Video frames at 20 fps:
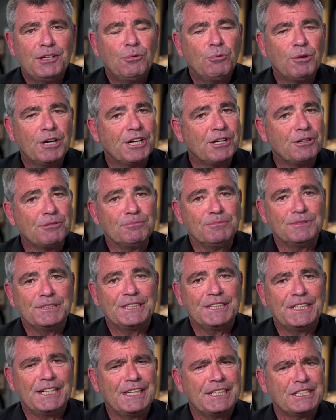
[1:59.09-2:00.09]
Well,
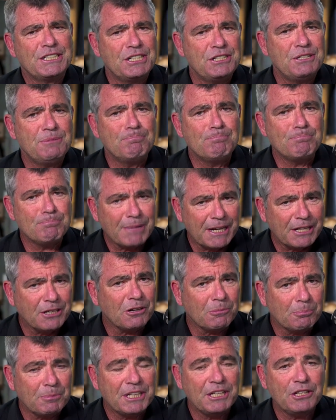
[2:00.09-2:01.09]
she may
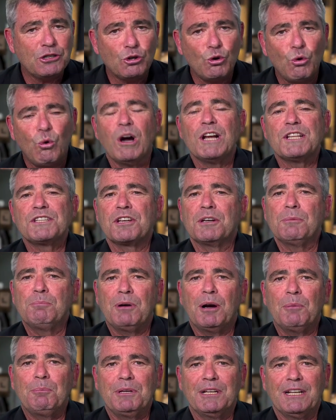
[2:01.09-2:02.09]
not be quite so
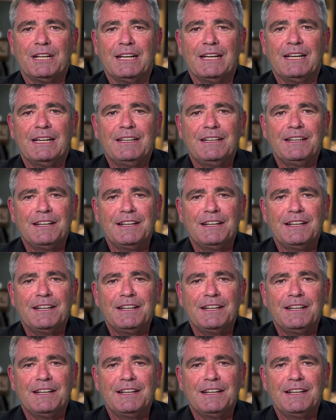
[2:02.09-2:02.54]
popular